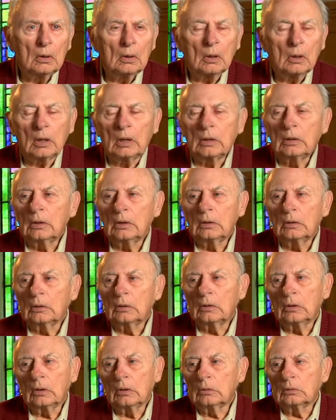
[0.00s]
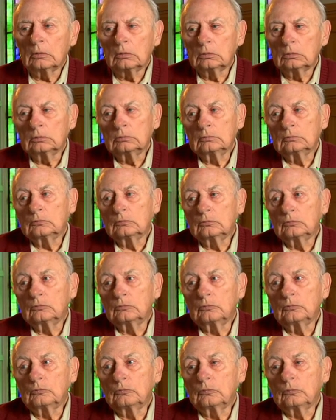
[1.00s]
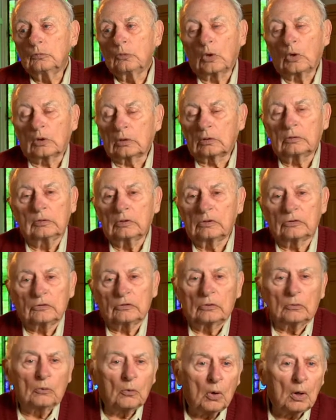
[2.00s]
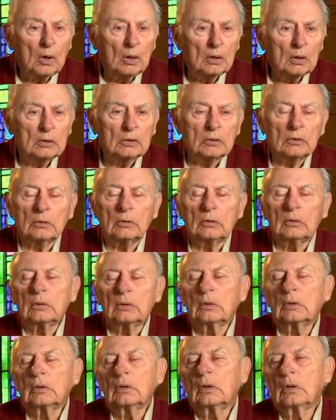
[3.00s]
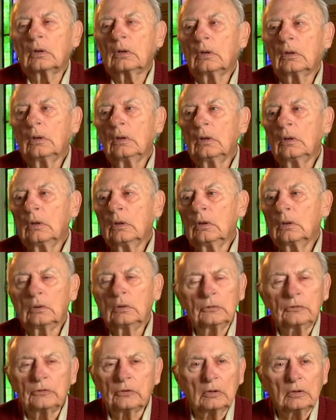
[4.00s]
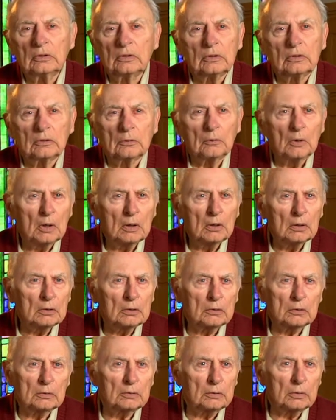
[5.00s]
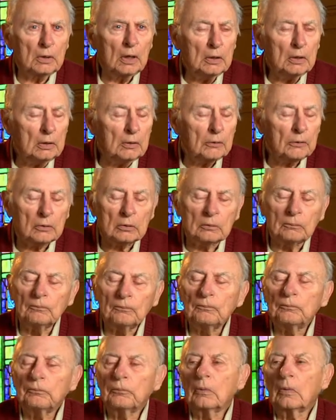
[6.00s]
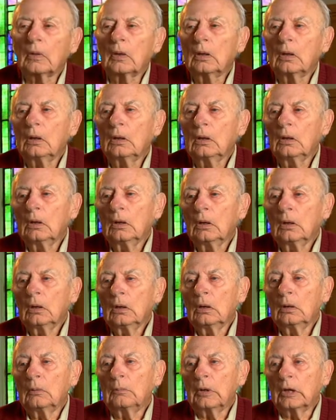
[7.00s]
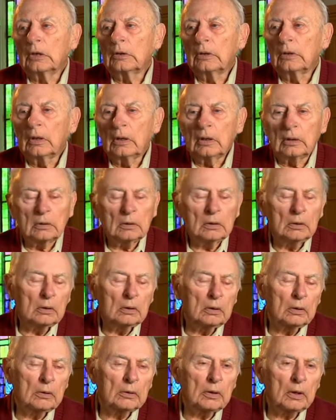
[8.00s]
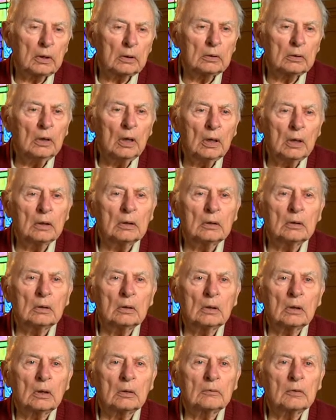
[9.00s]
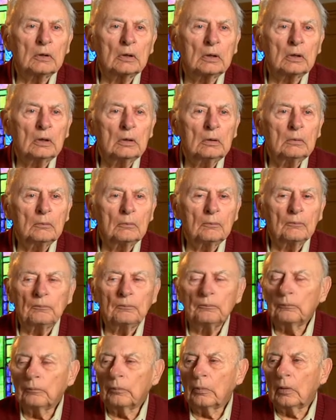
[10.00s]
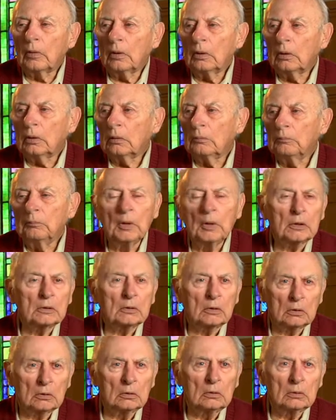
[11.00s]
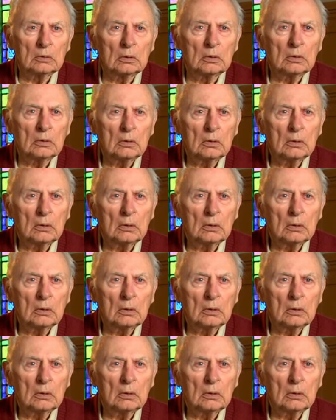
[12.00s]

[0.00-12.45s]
I didn't know what a Christian was or who Jesus was or anything. But that night, I really met the Lord.